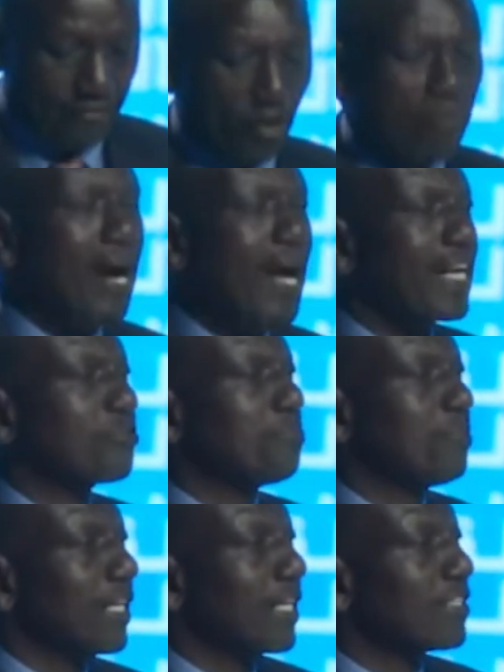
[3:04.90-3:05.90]
From our
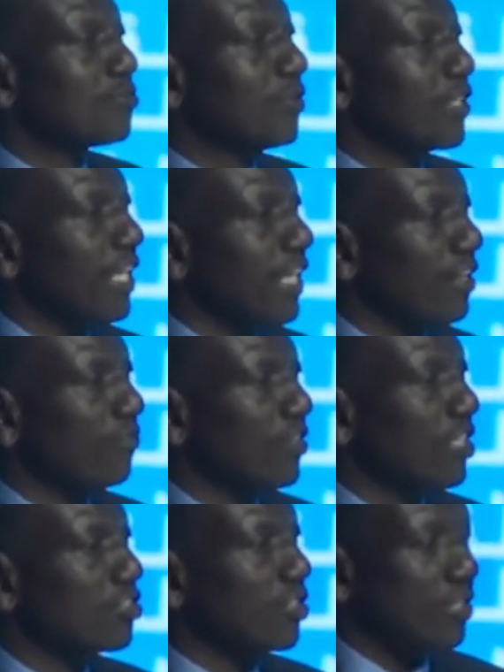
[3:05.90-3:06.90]
experience with
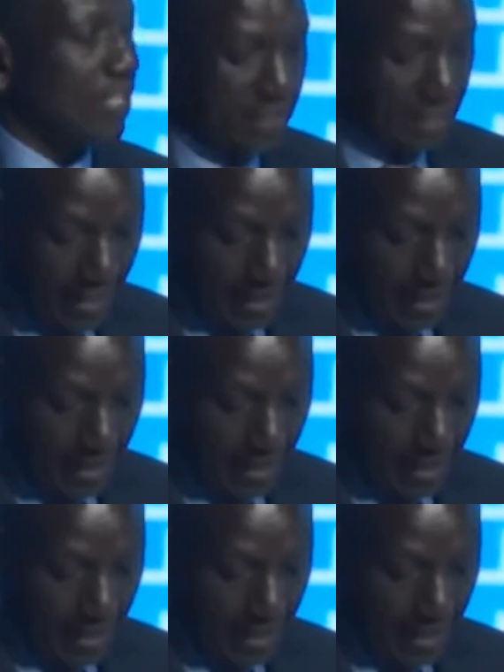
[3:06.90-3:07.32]
innovation in